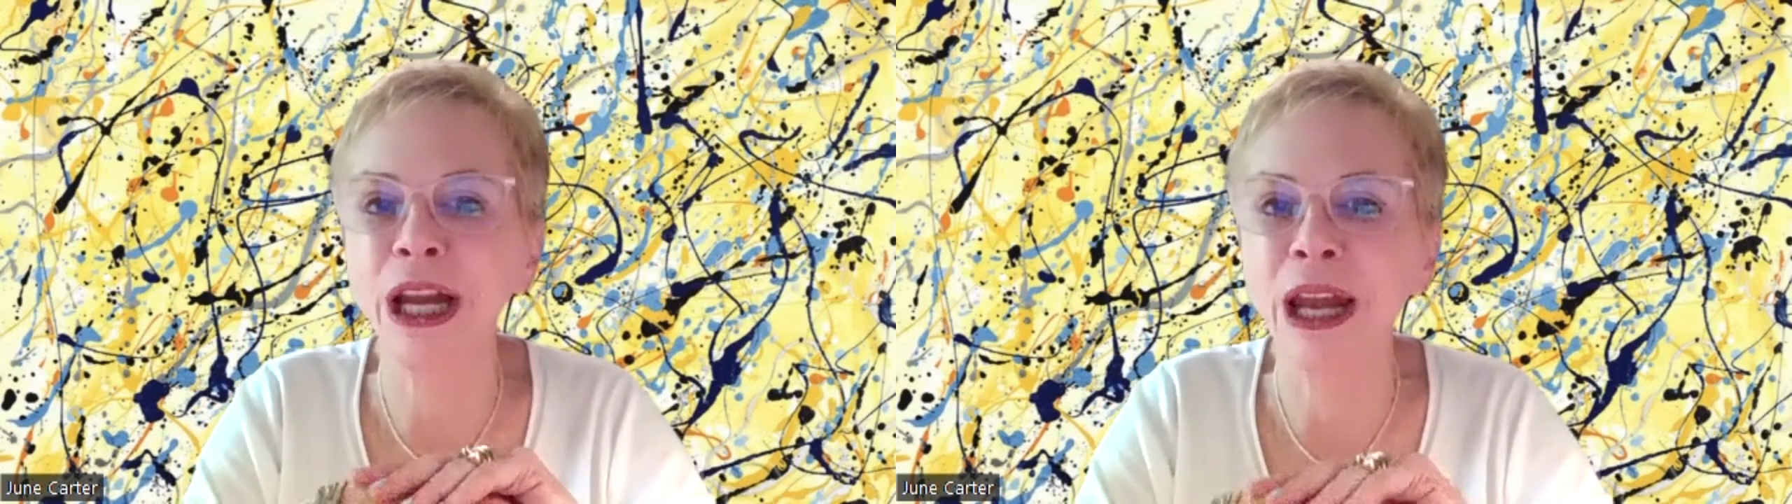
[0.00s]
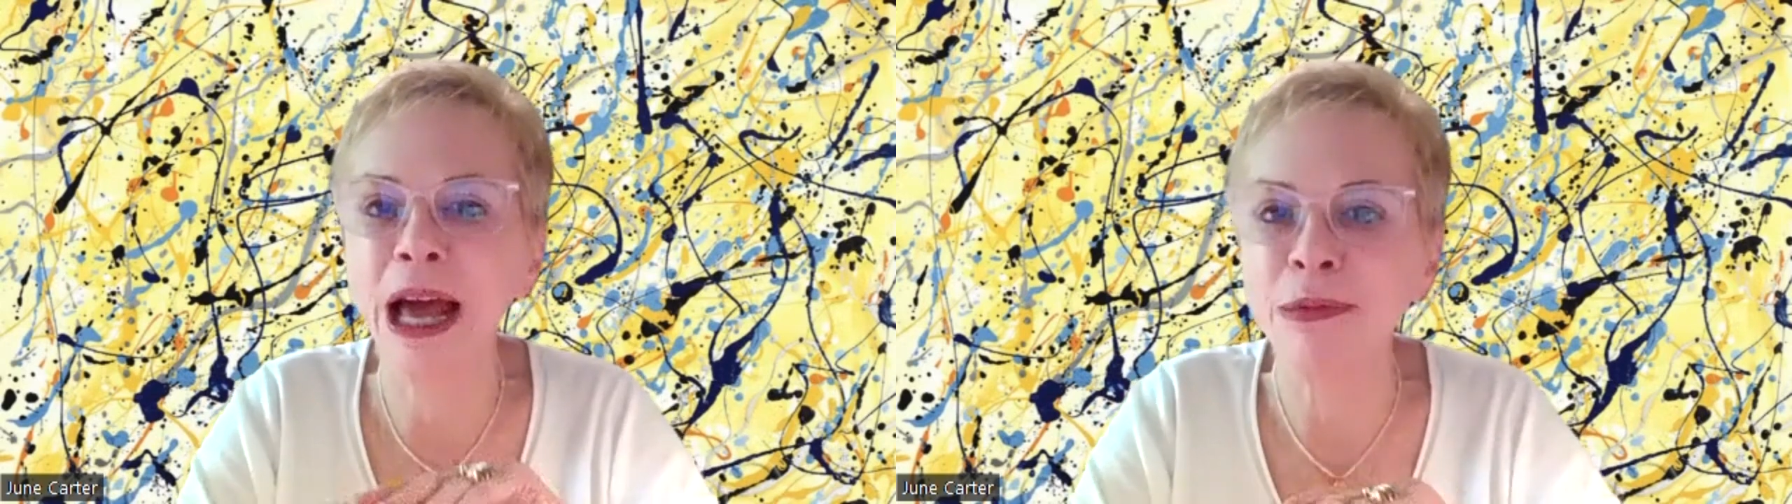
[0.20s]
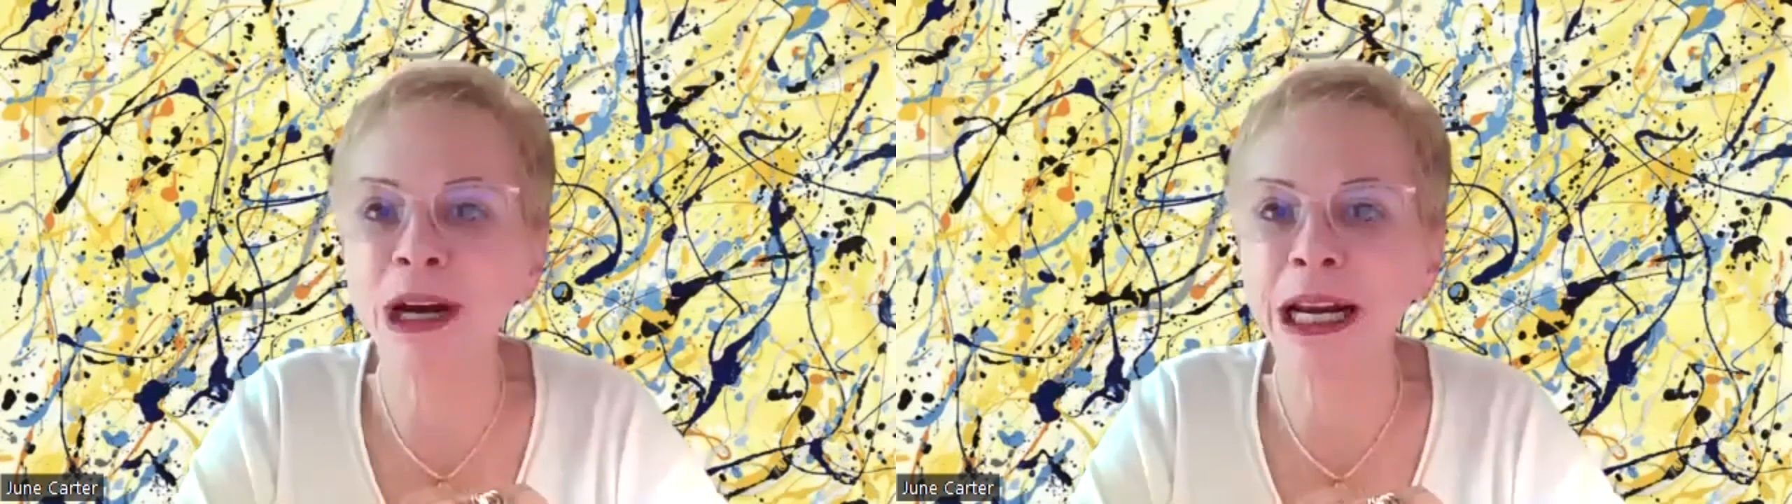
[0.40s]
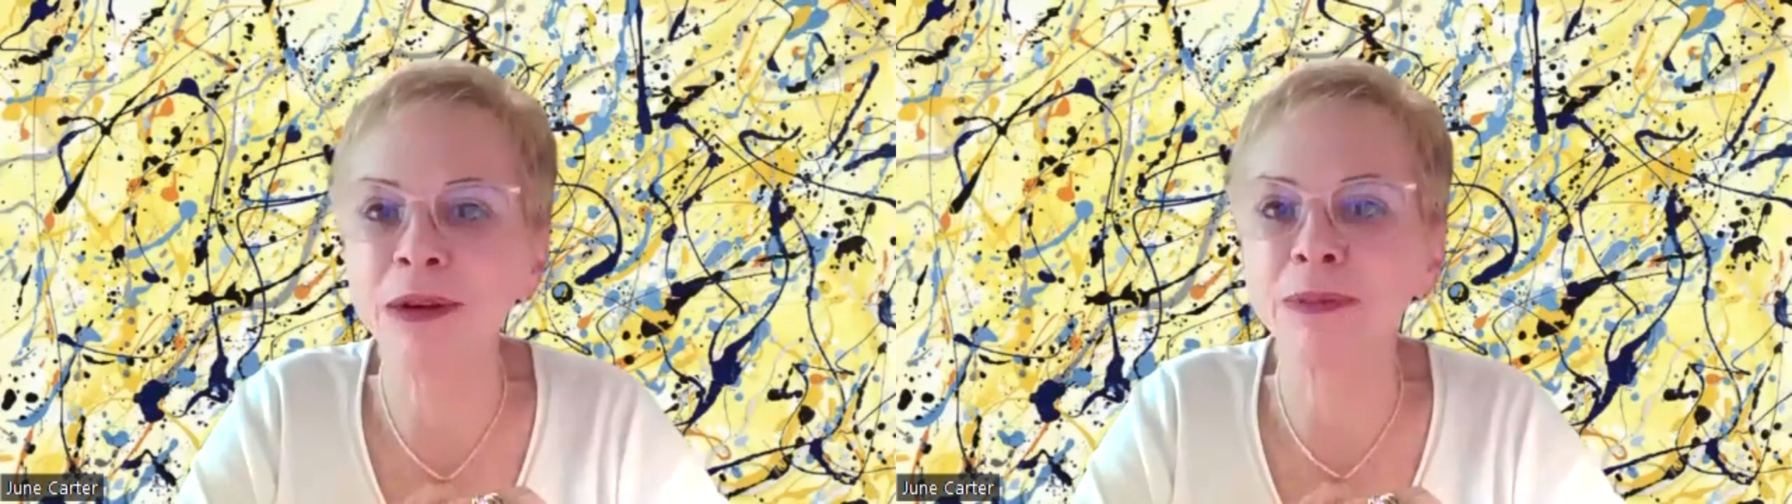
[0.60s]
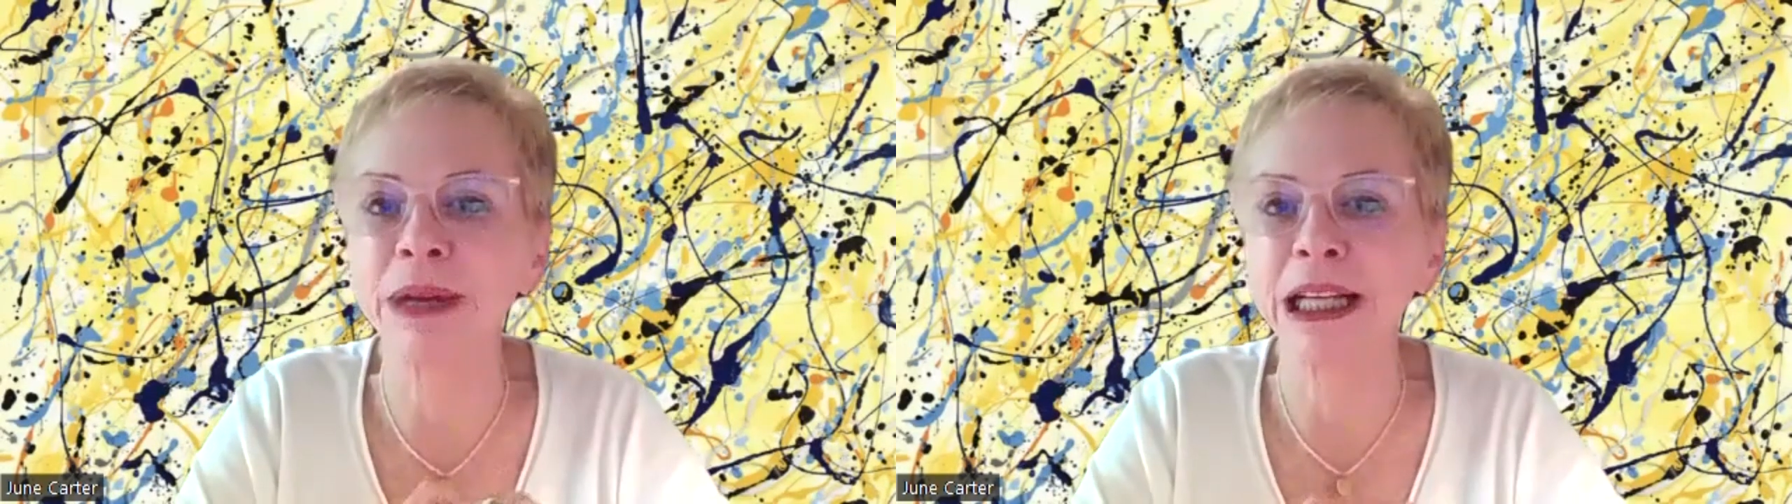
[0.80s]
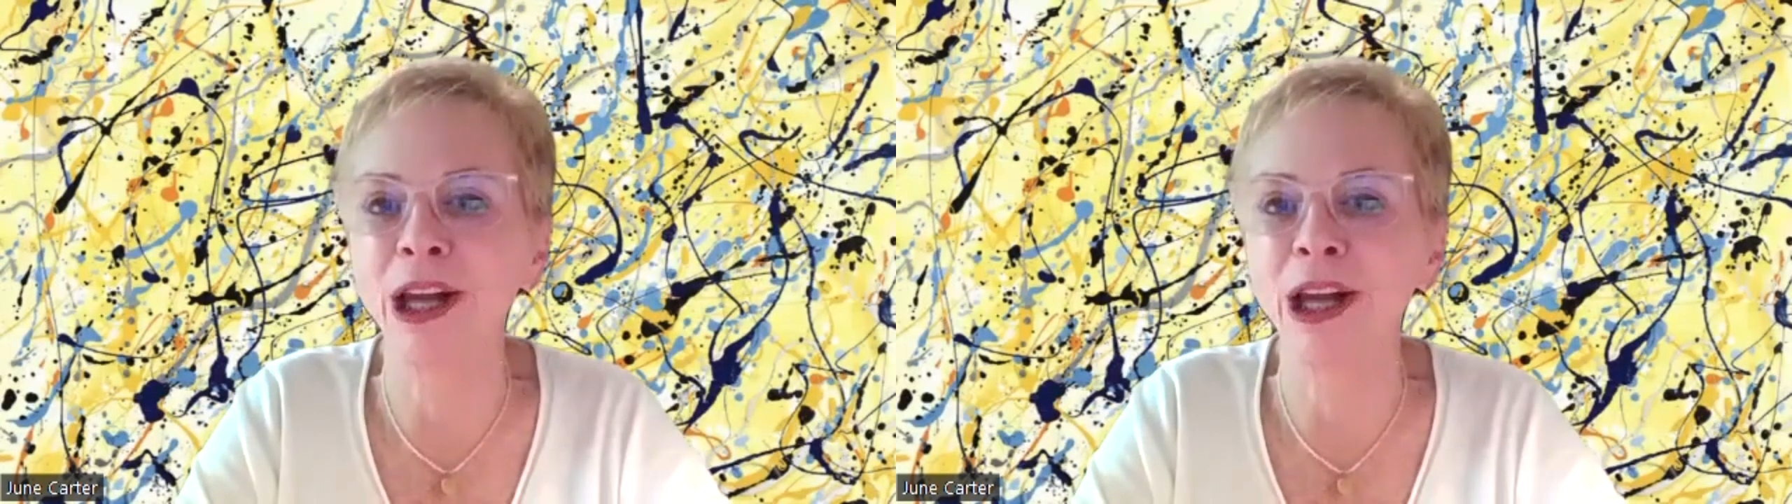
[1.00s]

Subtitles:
collaborating with my